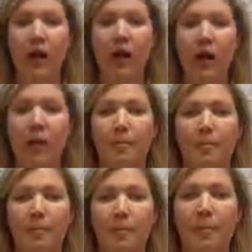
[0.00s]

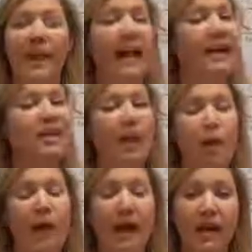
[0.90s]
Then I can
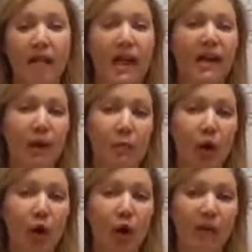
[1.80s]
go ahead and let them
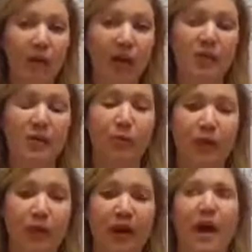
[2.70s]
know at my first
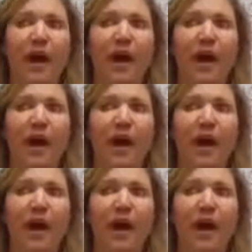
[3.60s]
appointment,